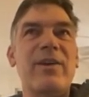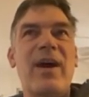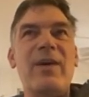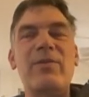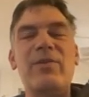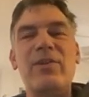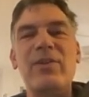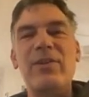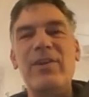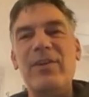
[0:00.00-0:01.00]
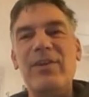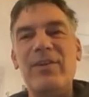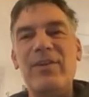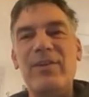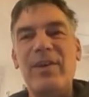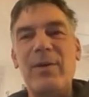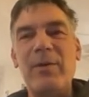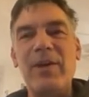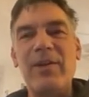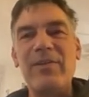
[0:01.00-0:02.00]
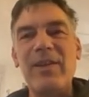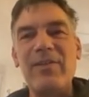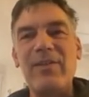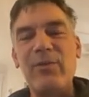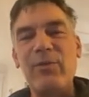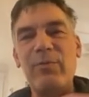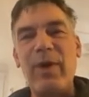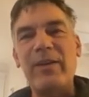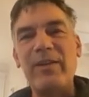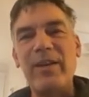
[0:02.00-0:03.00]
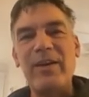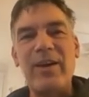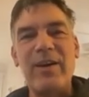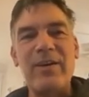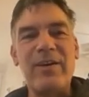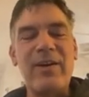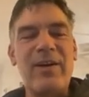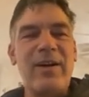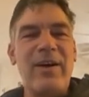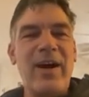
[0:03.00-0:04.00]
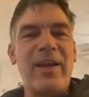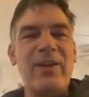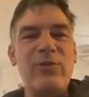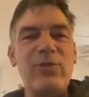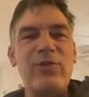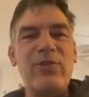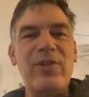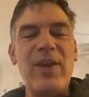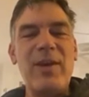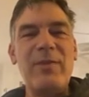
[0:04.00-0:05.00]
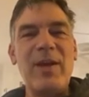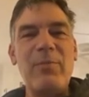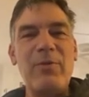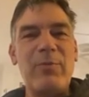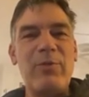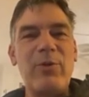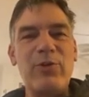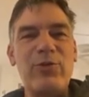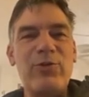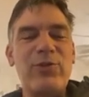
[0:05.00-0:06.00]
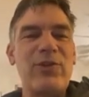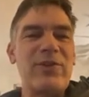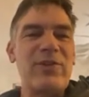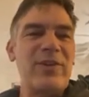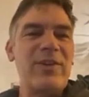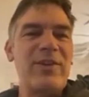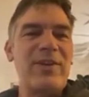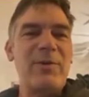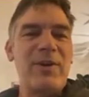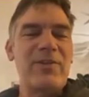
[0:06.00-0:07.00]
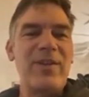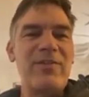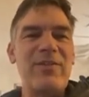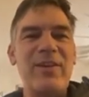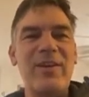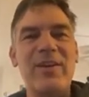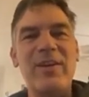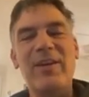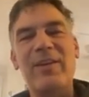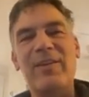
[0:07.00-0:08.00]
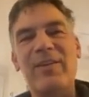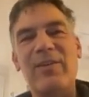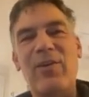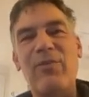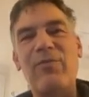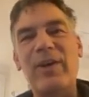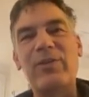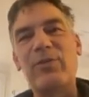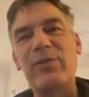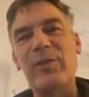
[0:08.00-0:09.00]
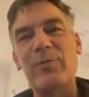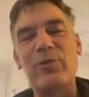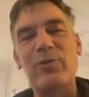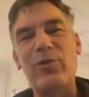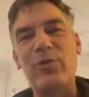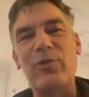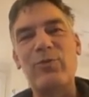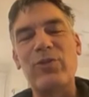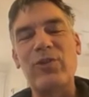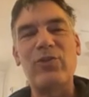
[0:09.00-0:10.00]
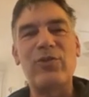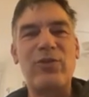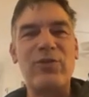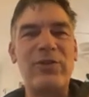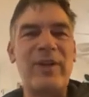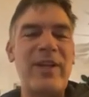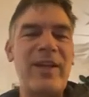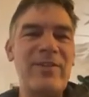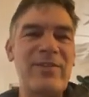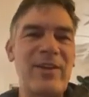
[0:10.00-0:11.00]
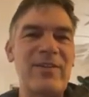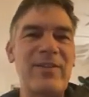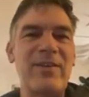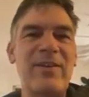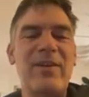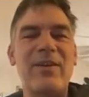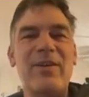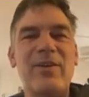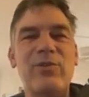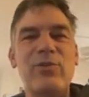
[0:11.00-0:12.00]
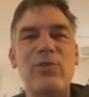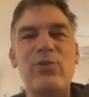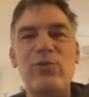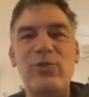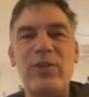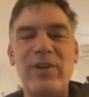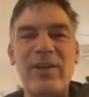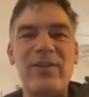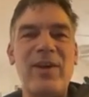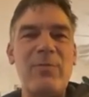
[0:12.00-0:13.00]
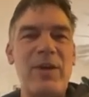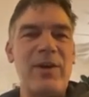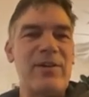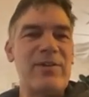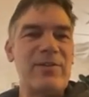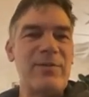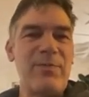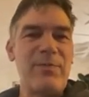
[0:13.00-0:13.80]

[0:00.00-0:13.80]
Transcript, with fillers: I study chemical sensing with bacteria. I can use the same type of approach to study chemical sensing in olfactory receptor neuron, which are the neuron that insect use to detect chemicals.